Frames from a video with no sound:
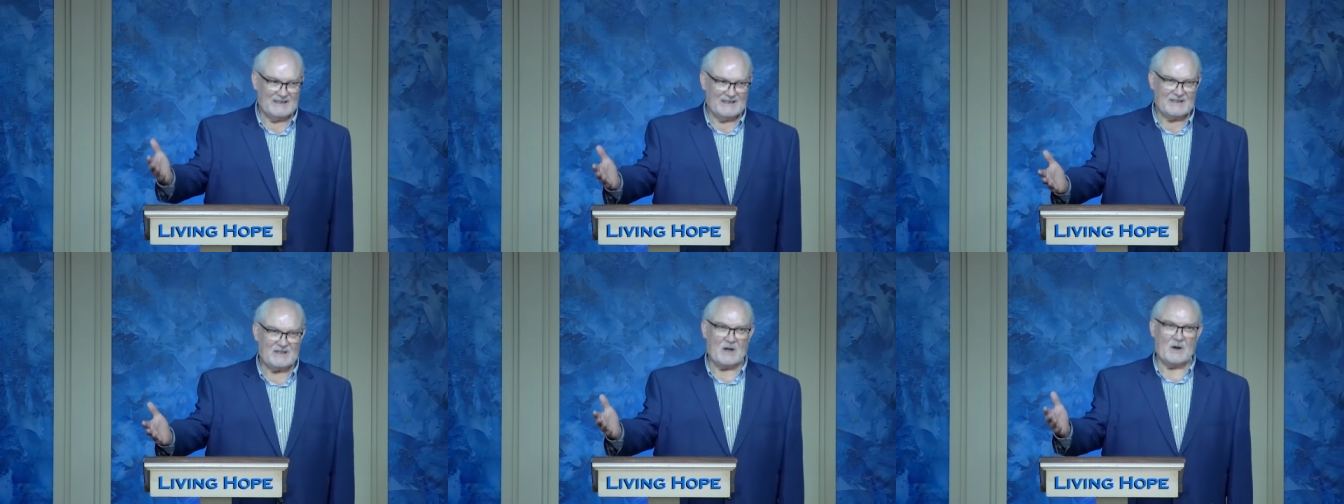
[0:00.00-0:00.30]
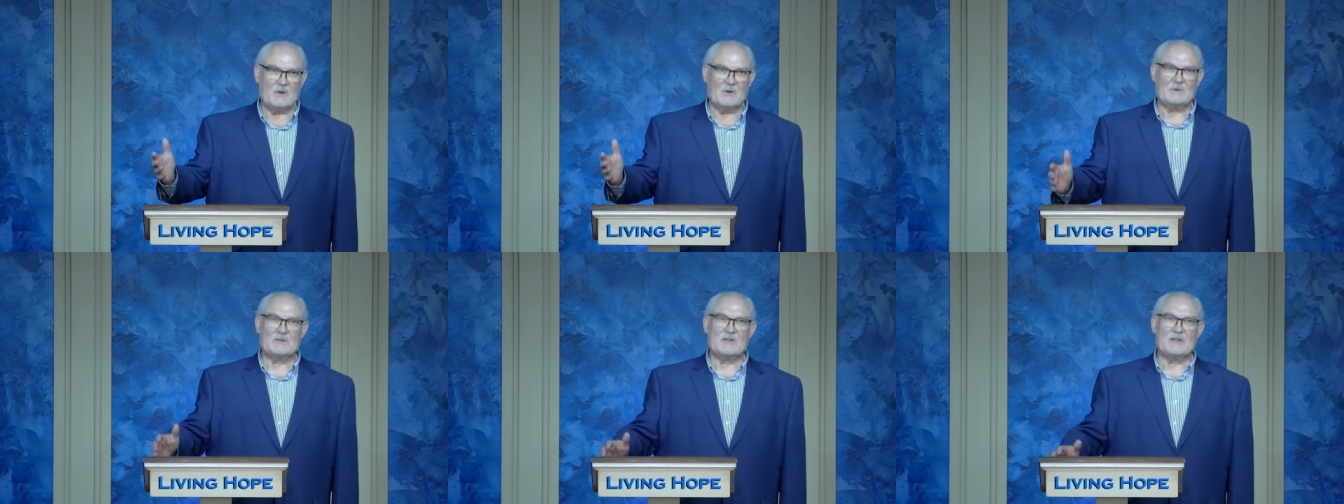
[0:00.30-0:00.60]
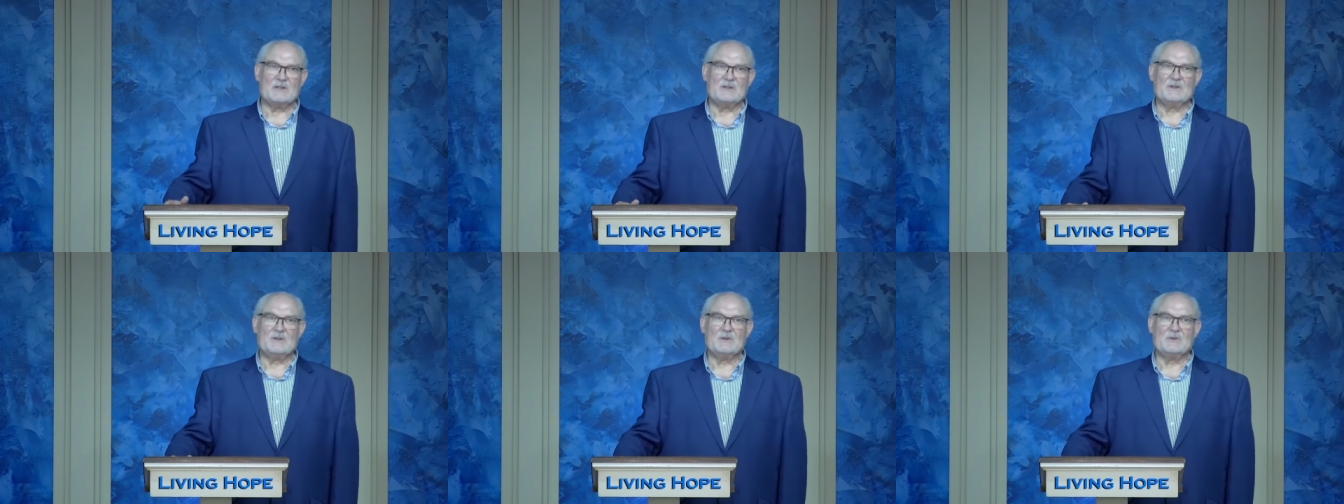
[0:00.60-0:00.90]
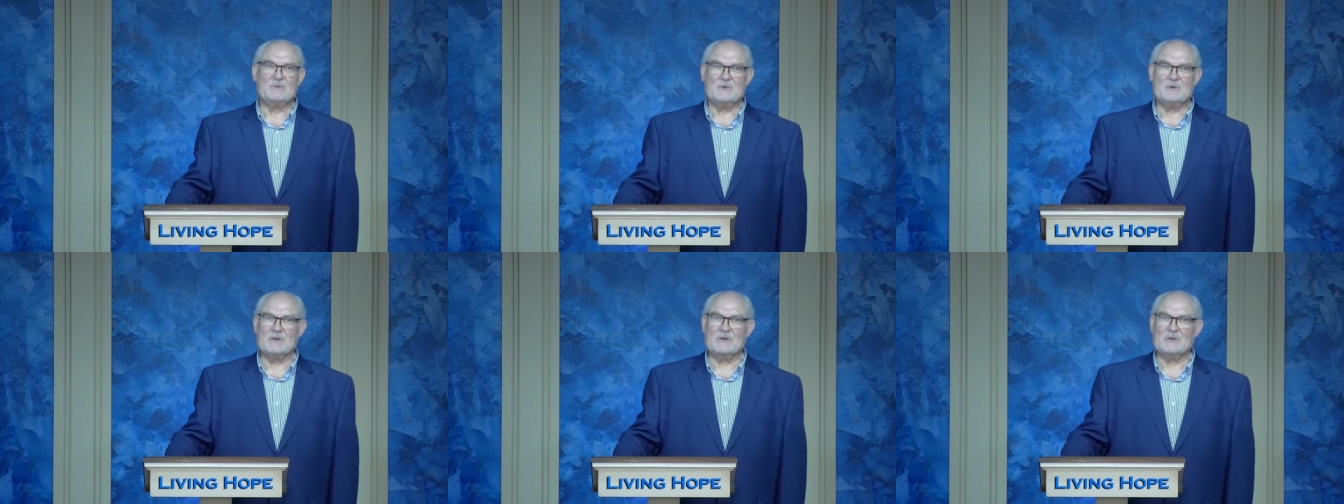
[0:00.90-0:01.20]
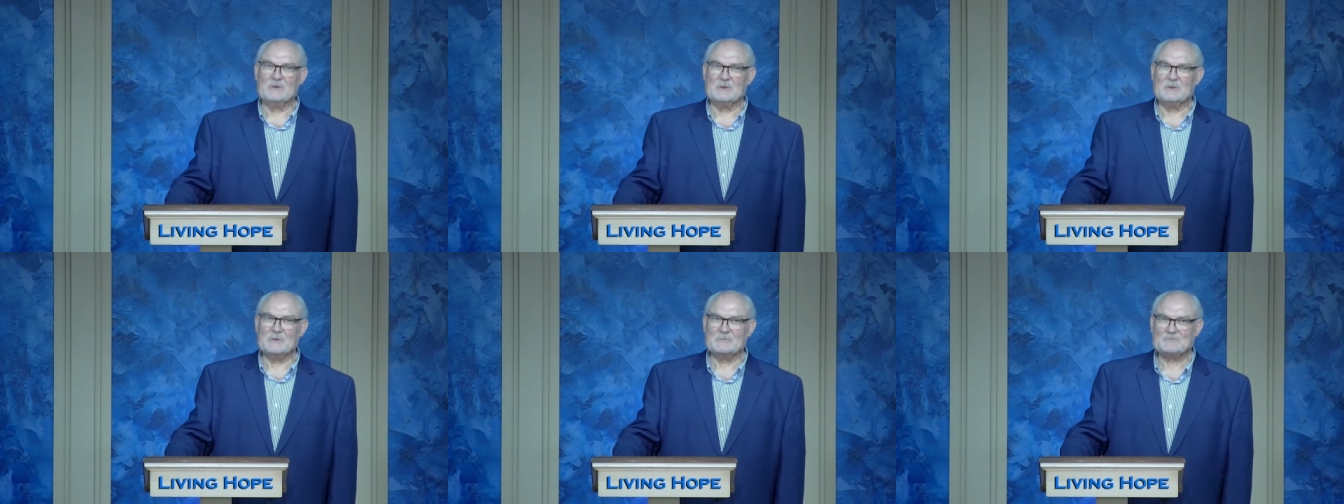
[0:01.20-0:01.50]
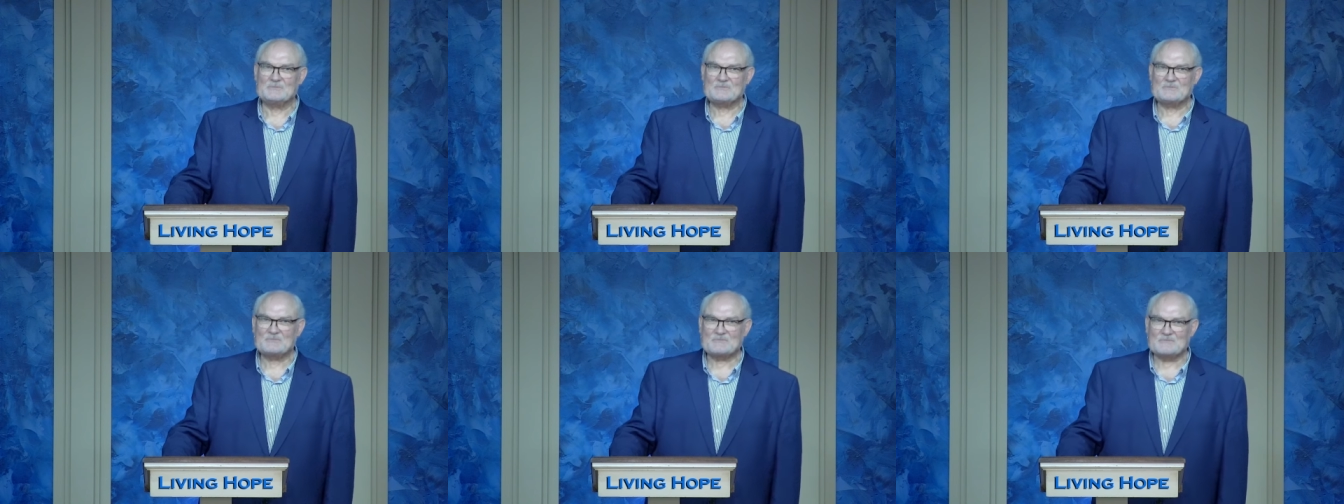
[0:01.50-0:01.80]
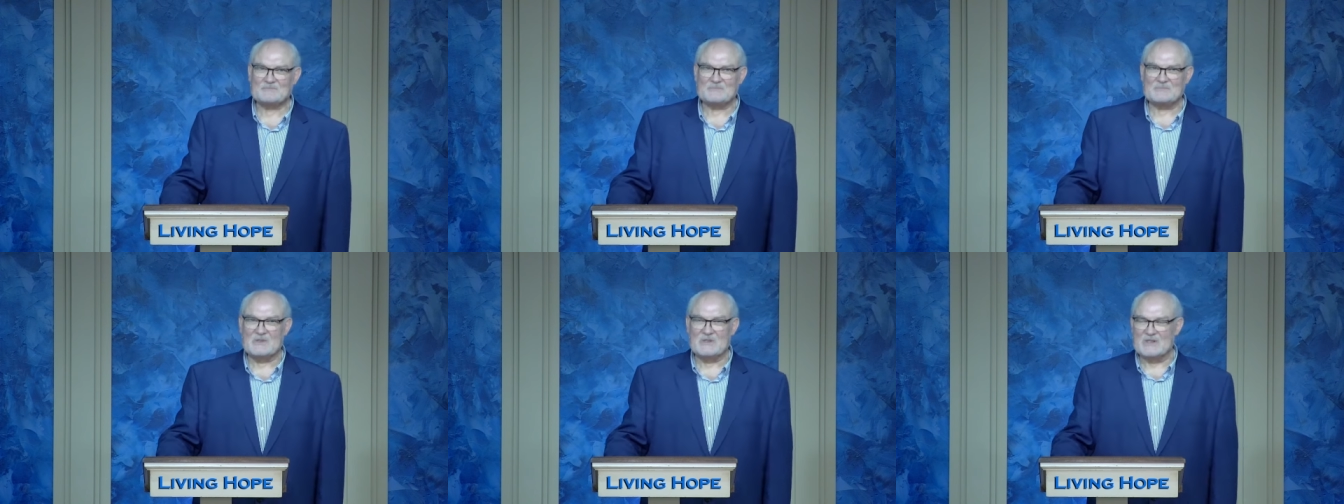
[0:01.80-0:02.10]
golden rule.
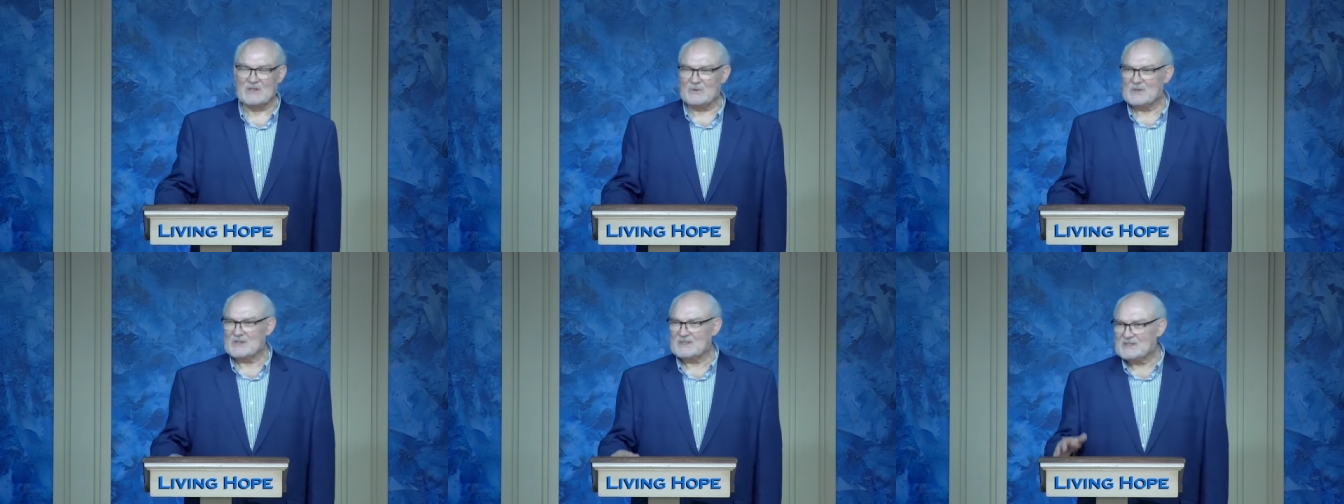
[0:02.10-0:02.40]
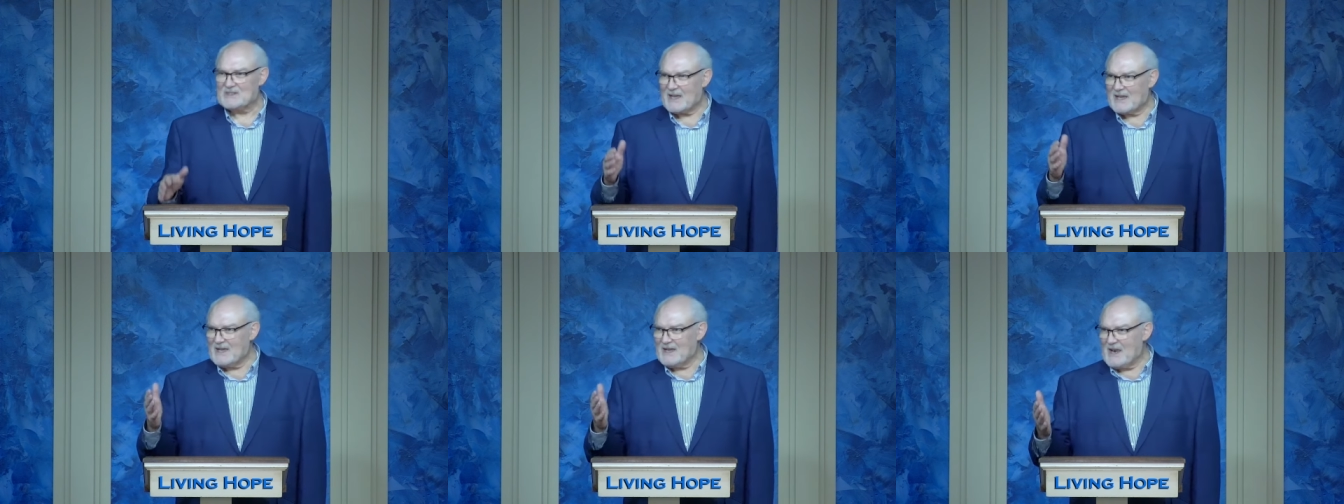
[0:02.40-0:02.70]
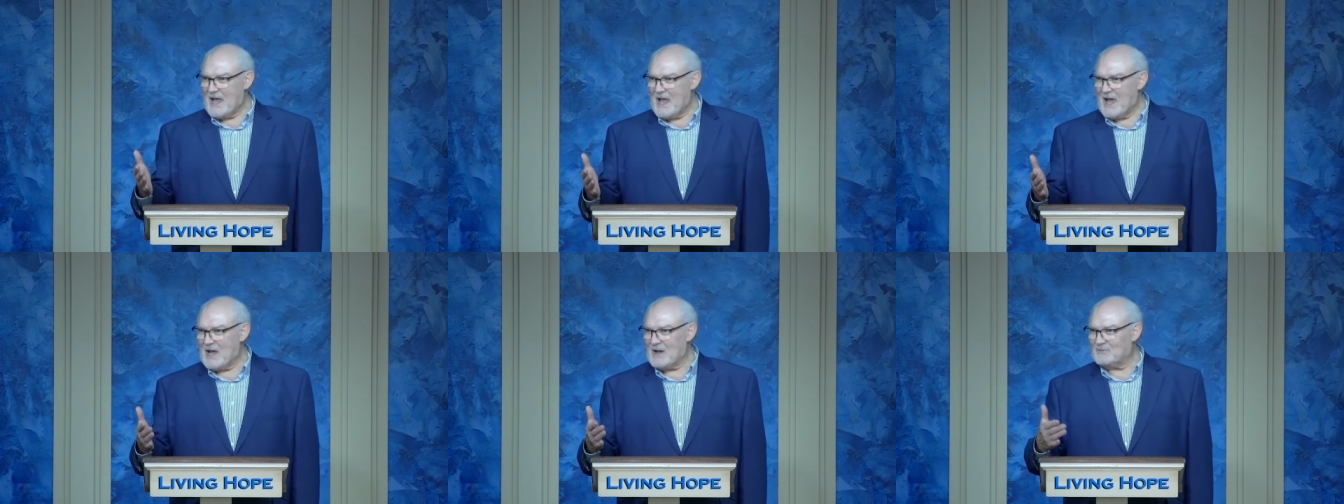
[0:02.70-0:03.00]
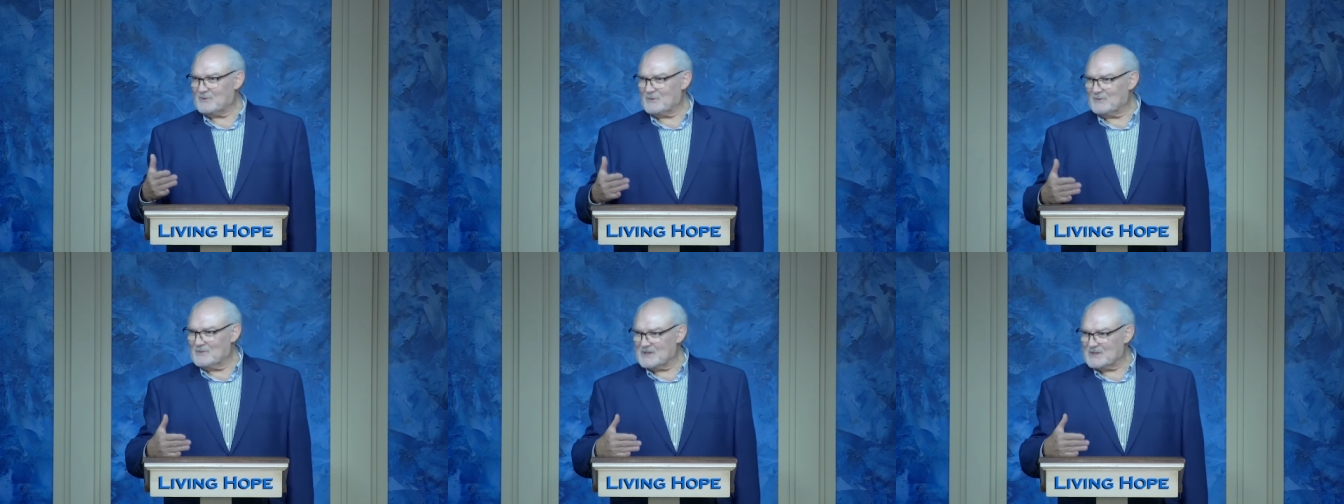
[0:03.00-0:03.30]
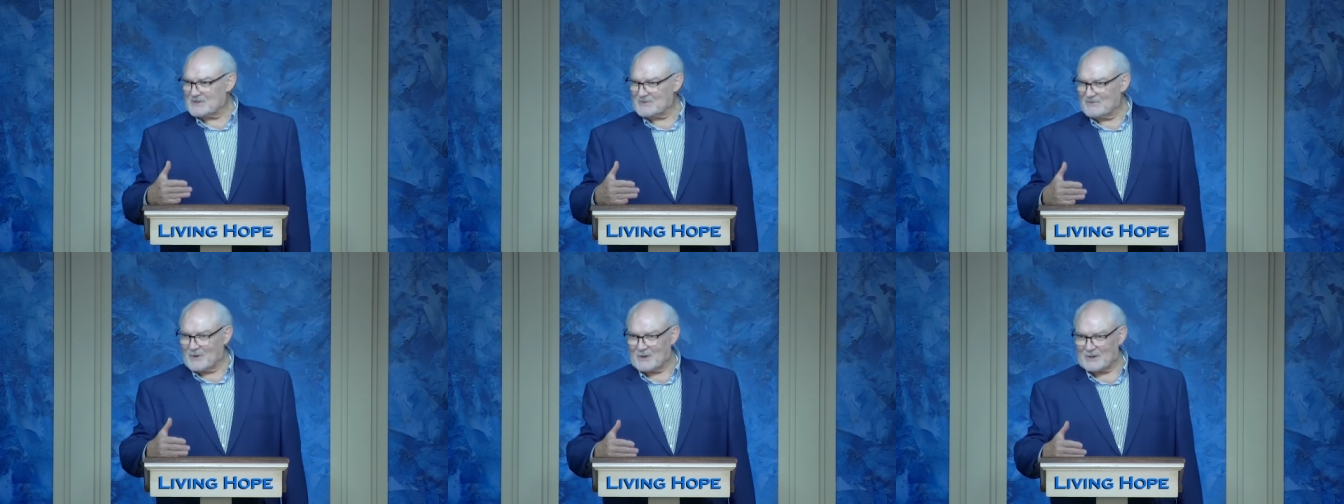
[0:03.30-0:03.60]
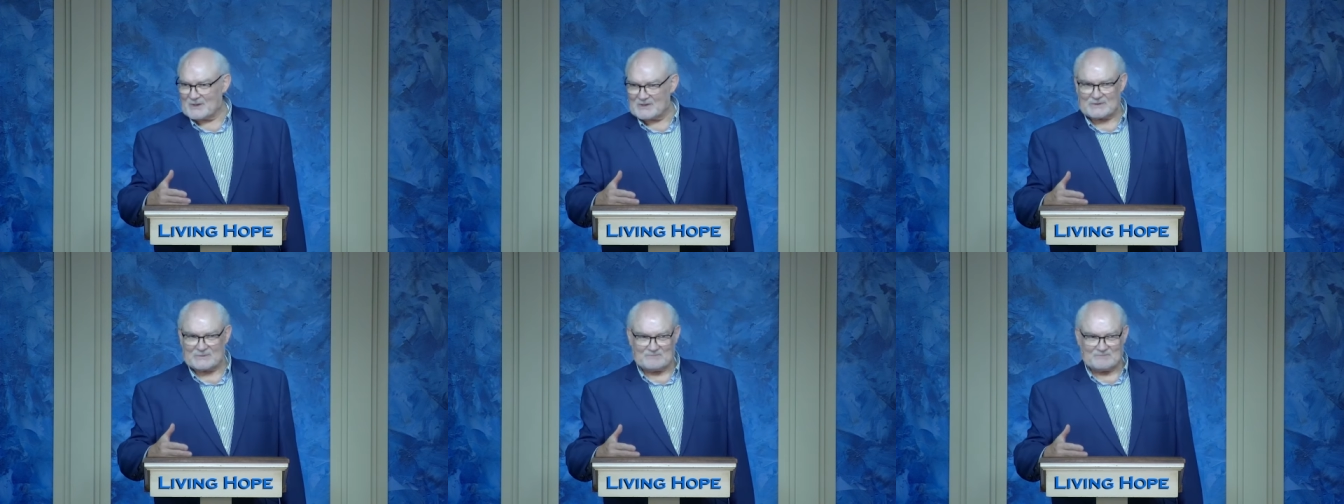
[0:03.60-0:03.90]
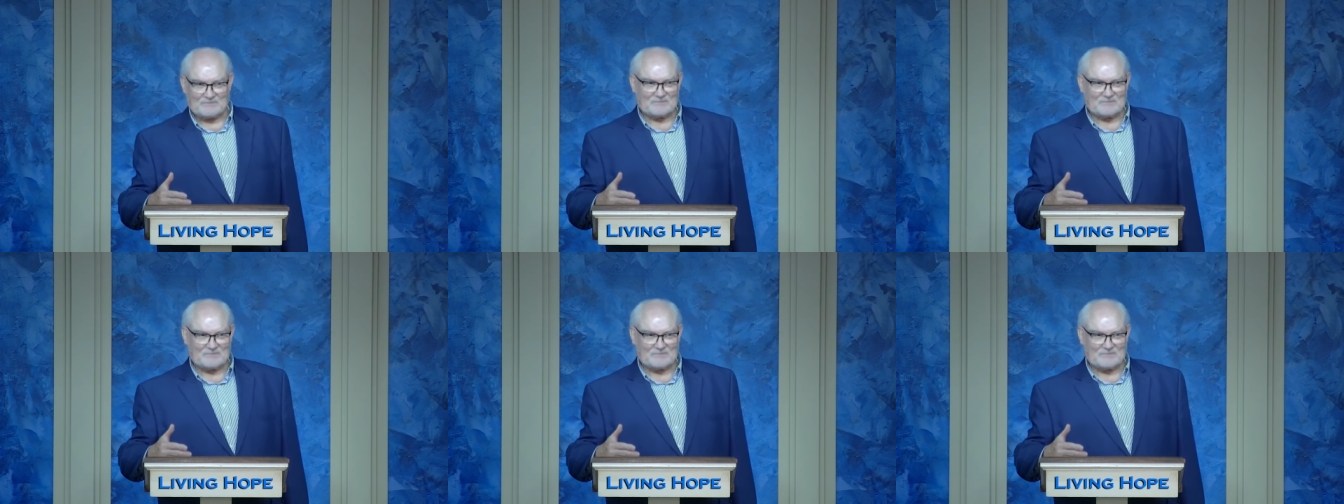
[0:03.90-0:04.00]
So, the second half of this verse